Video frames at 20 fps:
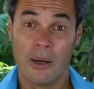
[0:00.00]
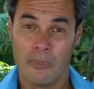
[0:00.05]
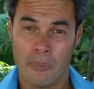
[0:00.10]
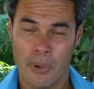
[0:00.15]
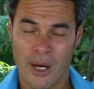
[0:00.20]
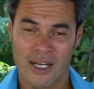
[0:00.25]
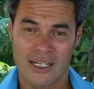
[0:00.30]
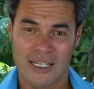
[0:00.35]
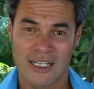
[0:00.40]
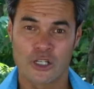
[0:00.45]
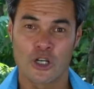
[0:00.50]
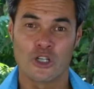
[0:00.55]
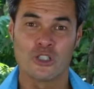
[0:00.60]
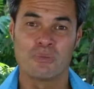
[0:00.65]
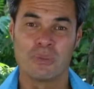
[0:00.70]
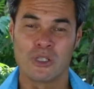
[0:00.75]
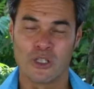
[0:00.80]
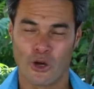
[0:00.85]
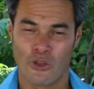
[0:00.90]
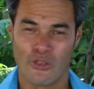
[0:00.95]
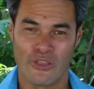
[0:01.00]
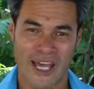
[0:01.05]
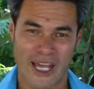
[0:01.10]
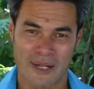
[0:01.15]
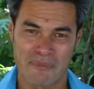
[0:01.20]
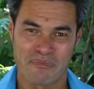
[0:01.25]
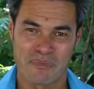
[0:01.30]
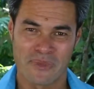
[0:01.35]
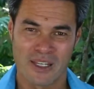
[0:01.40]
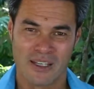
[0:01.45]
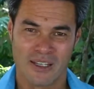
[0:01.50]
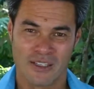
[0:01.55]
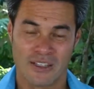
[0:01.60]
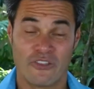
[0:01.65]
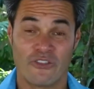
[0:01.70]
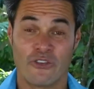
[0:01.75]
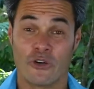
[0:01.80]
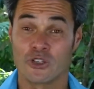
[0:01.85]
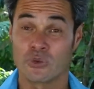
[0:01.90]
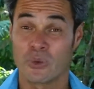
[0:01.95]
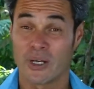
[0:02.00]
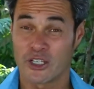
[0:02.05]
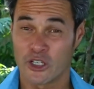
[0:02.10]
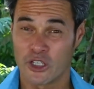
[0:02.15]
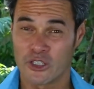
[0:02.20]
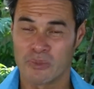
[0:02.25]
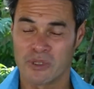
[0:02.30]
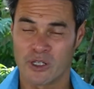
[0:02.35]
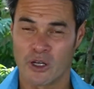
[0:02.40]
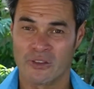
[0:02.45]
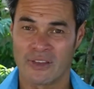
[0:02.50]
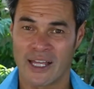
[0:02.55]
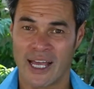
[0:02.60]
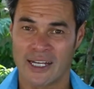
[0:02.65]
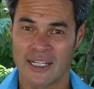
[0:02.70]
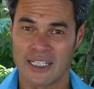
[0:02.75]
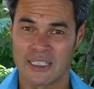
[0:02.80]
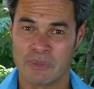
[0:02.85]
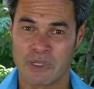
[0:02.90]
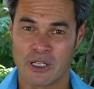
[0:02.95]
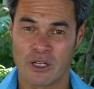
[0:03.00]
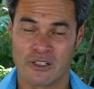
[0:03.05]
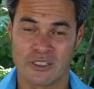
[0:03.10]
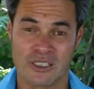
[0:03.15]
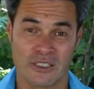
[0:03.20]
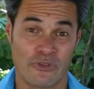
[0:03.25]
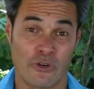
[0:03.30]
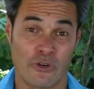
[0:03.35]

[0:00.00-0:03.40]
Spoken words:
But it goes beyond that. The first way it goes beyond that is because it's